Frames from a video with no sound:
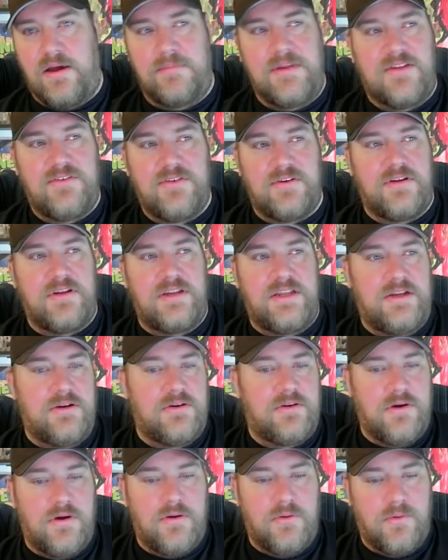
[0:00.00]
I'm not talking the
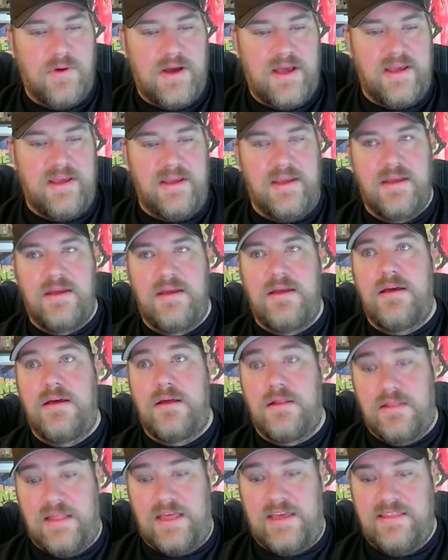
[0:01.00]
hero away,
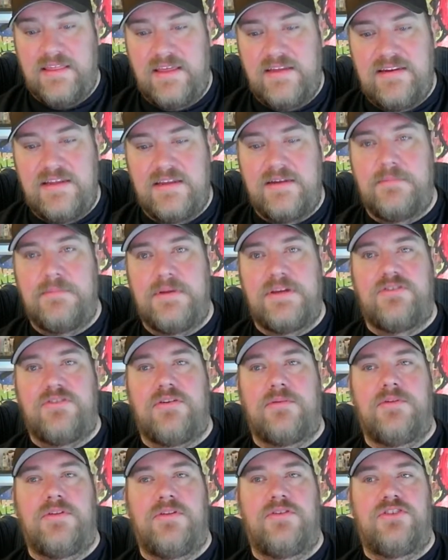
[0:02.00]
like they did in Big
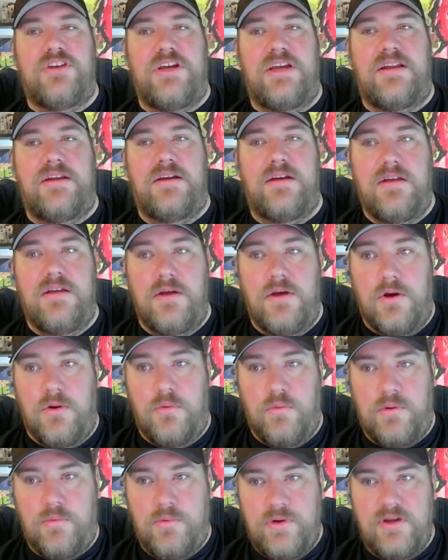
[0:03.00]
Trouble in Little China,
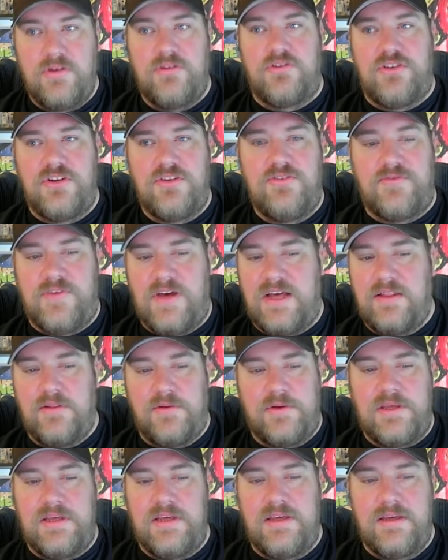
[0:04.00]
where we're just
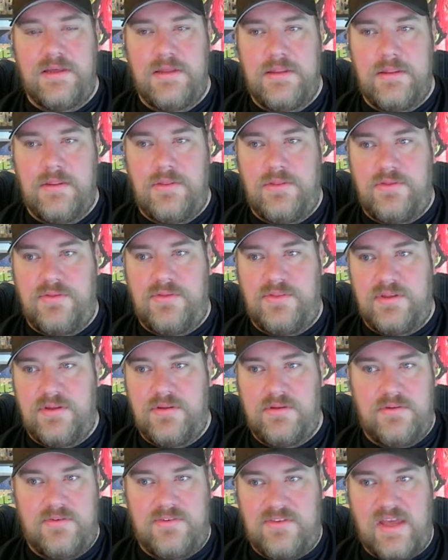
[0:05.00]
following
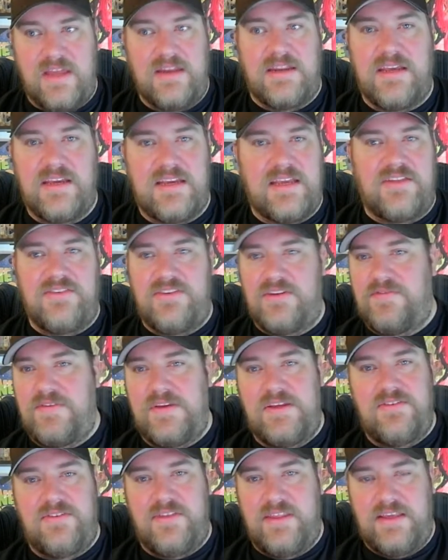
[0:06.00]
the sidekick as if
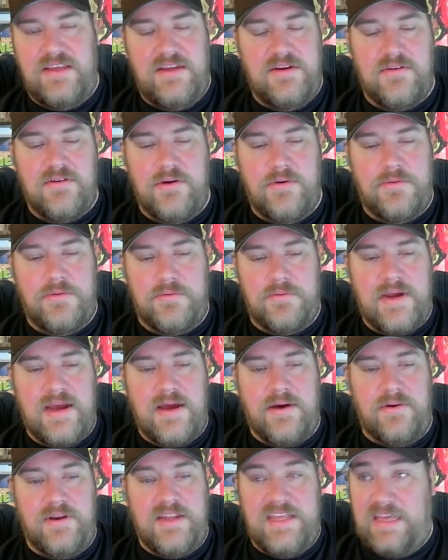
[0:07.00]
he's the hero
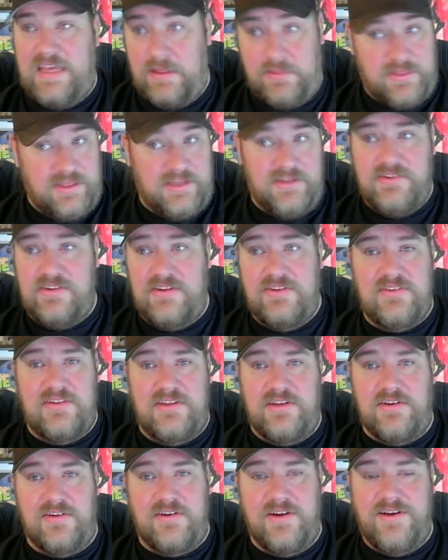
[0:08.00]
throughout. He thinks he's
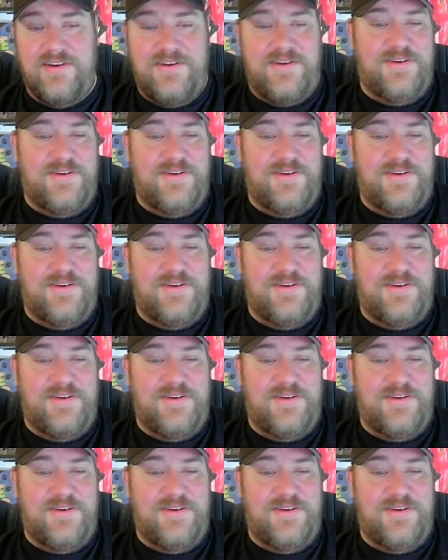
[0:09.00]
the hero.